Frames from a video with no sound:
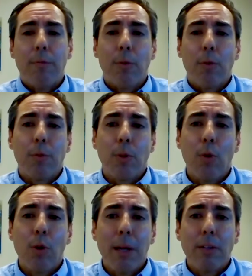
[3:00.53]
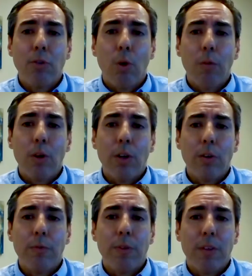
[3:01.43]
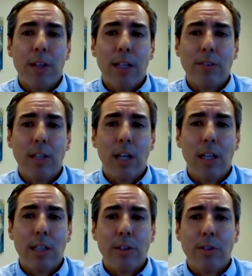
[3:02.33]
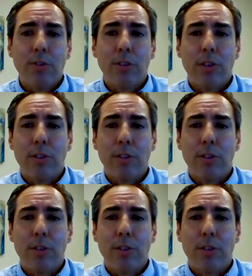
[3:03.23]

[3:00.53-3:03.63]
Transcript: For loan amounts over $150,000,